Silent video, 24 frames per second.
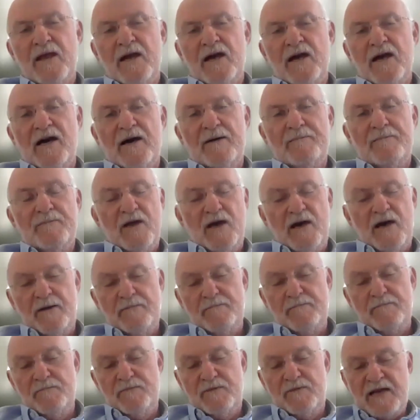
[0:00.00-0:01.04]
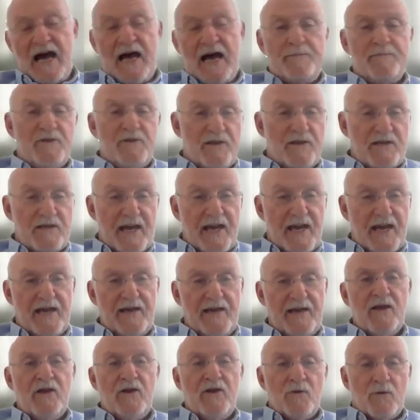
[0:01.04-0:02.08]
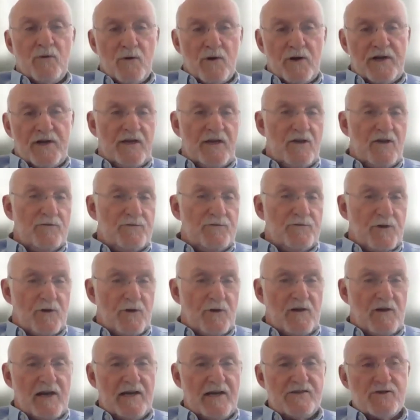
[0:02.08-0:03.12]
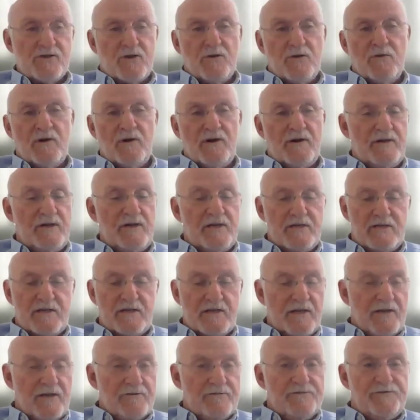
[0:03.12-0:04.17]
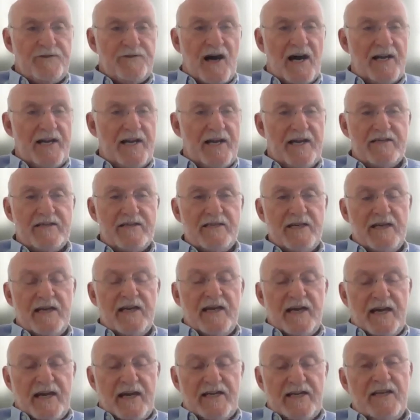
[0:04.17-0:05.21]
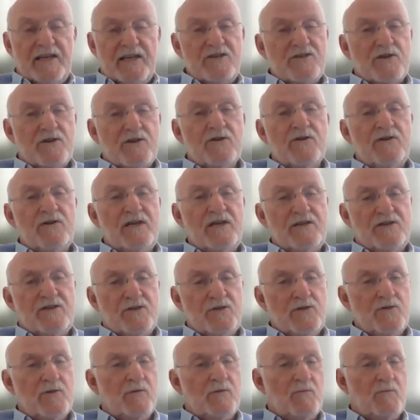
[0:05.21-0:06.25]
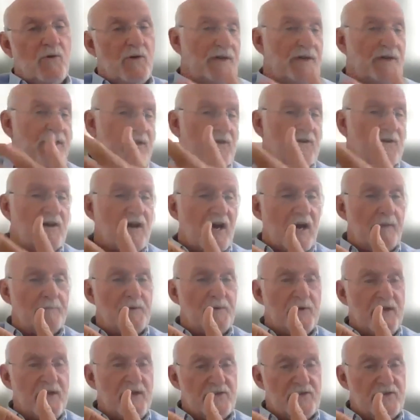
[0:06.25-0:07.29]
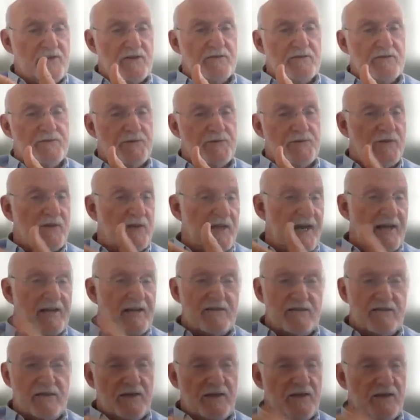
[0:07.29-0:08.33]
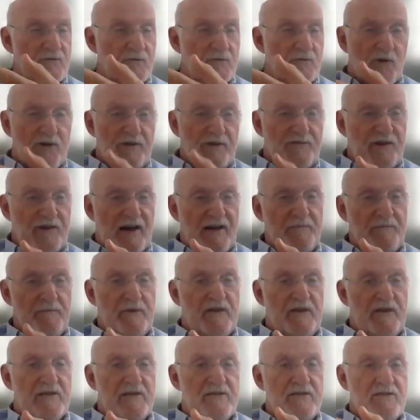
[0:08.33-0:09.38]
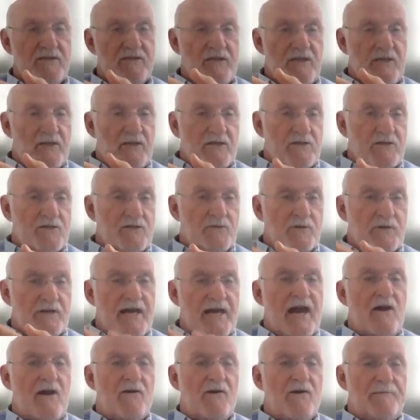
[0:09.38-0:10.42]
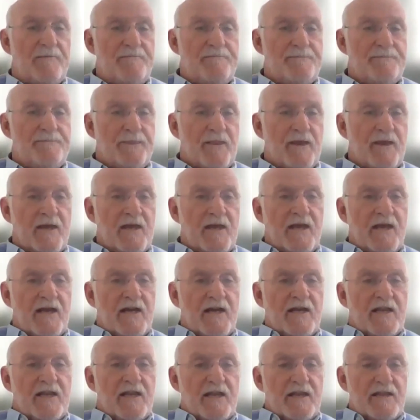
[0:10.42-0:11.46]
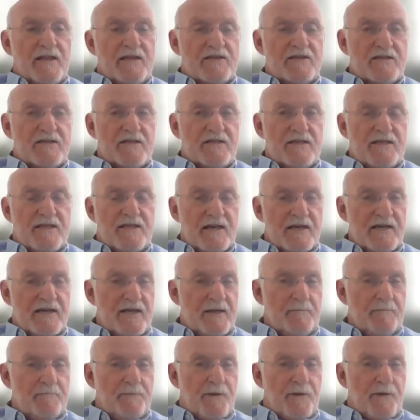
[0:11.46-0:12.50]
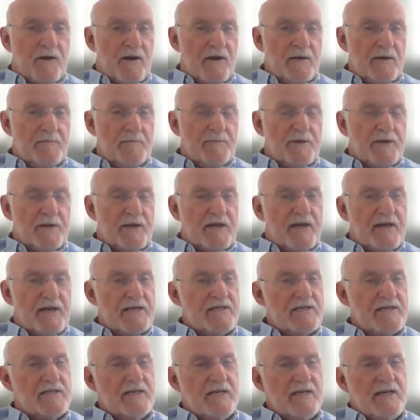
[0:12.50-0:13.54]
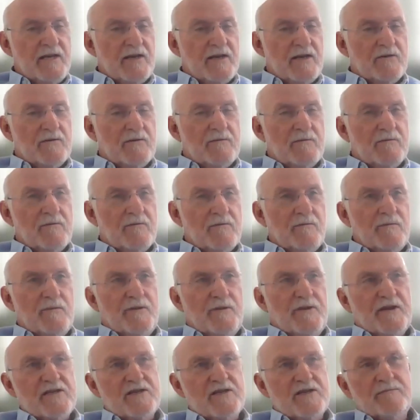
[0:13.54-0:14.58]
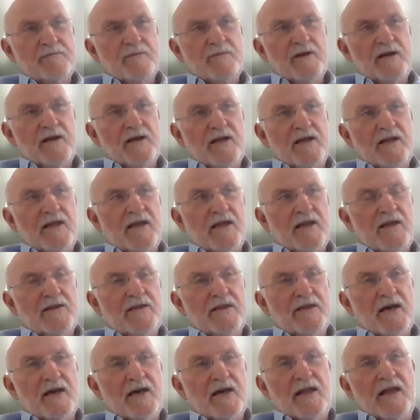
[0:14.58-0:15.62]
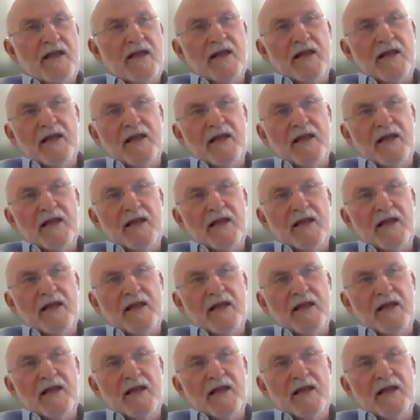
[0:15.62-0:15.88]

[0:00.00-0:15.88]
time of the day, working on phonological awareness, phonics, and then turning to and working on comprehension for the next 45 minutes to an hour. This is done in part because this the